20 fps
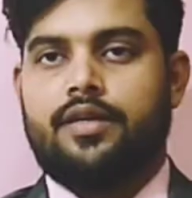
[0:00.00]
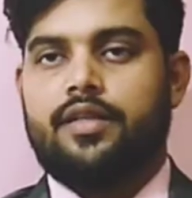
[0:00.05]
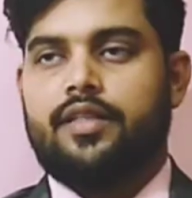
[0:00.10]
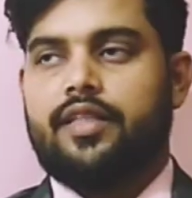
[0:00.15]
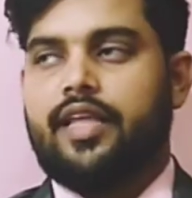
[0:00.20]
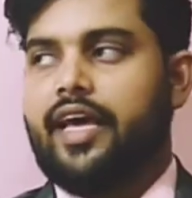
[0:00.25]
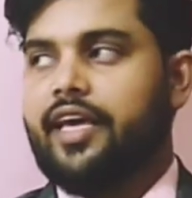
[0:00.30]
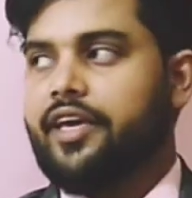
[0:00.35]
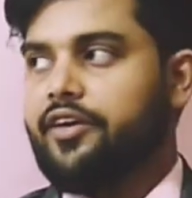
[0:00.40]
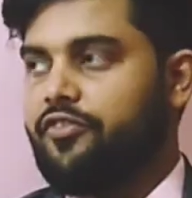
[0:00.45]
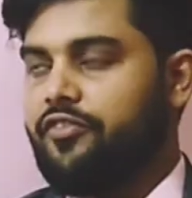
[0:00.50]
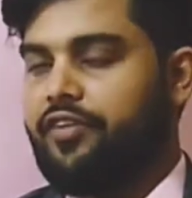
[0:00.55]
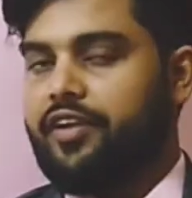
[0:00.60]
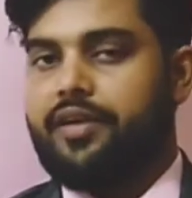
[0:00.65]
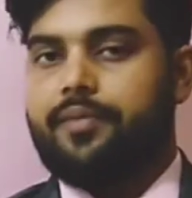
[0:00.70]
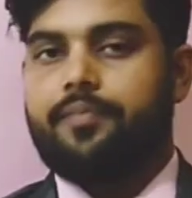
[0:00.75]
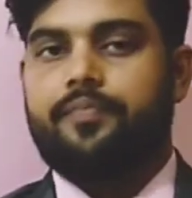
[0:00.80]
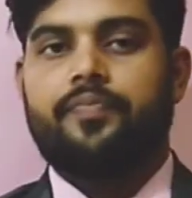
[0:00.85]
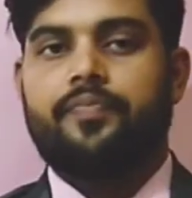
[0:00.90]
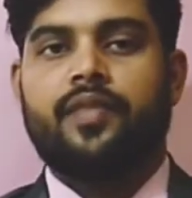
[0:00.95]
Thank you.
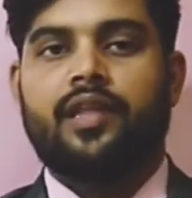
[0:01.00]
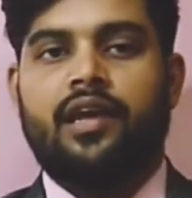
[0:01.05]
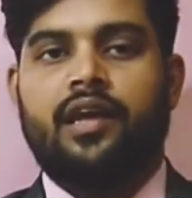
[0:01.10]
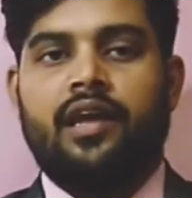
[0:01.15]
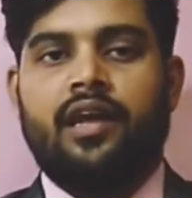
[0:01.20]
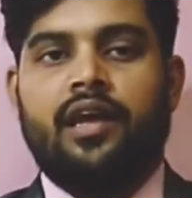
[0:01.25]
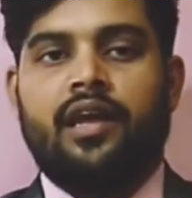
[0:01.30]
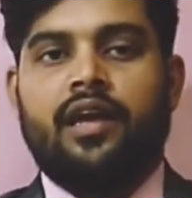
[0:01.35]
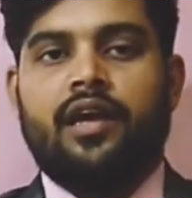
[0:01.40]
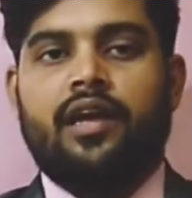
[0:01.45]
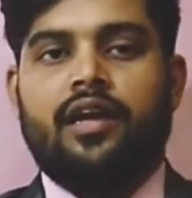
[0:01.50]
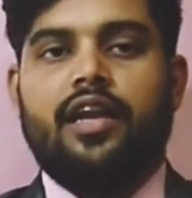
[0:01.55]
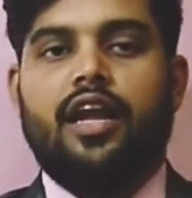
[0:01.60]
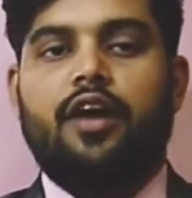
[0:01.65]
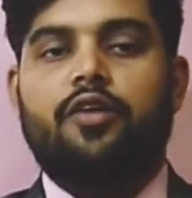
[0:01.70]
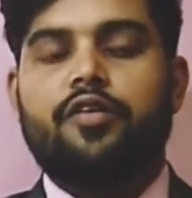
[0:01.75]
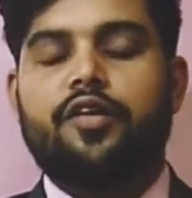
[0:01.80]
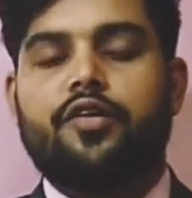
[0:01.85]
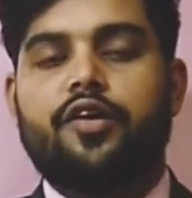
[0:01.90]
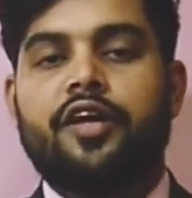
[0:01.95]
Now
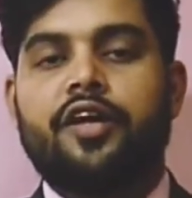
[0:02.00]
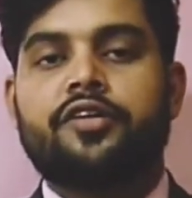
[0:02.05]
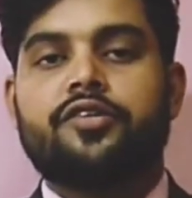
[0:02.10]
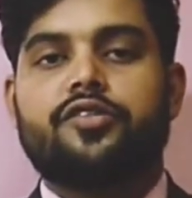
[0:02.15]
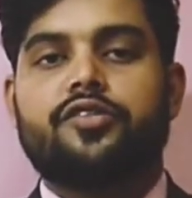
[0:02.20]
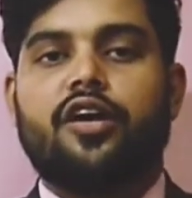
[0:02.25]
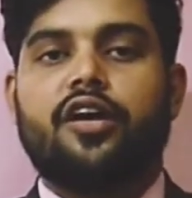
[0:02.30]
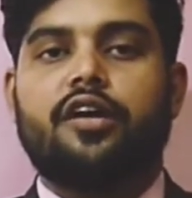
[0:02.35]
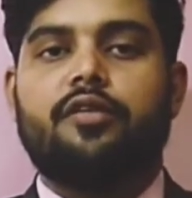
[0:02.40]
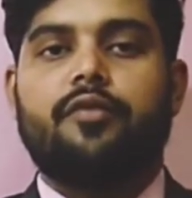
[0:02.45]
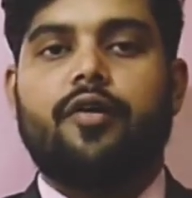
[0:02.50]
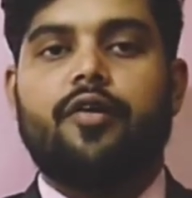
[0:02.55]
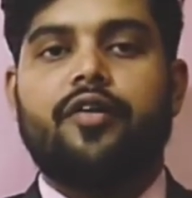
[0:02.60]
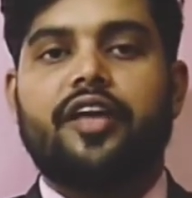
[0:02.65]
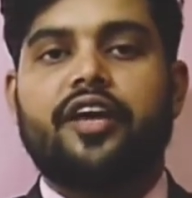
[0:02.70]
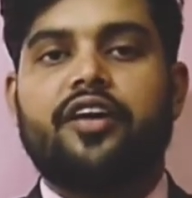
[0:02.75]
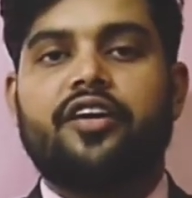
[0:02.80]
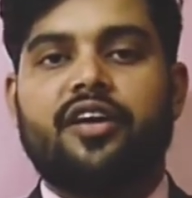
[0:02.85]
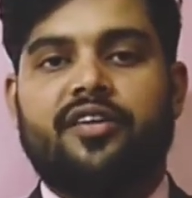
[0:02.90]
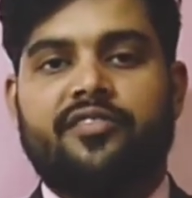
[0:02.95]
we are going to talk about
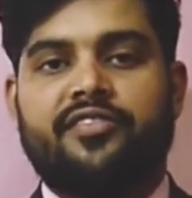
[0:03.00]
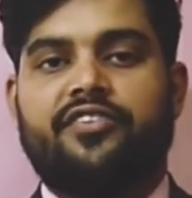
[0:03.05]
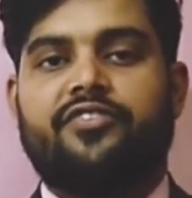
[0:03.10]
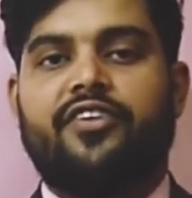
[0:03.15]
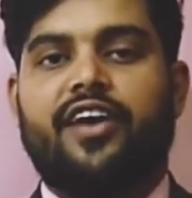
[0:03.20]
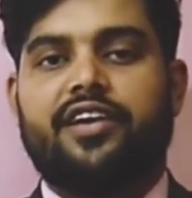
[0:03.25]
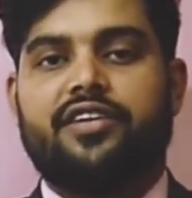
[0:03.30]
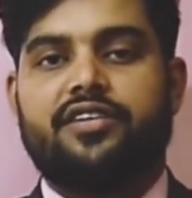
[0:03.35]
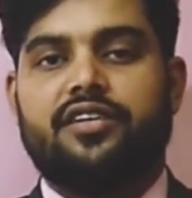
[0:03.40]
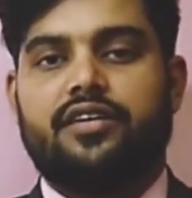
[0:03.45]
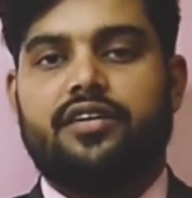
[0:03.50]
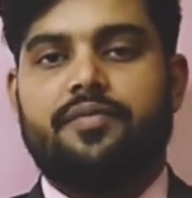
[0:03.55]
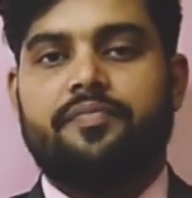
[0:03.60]
economic factor.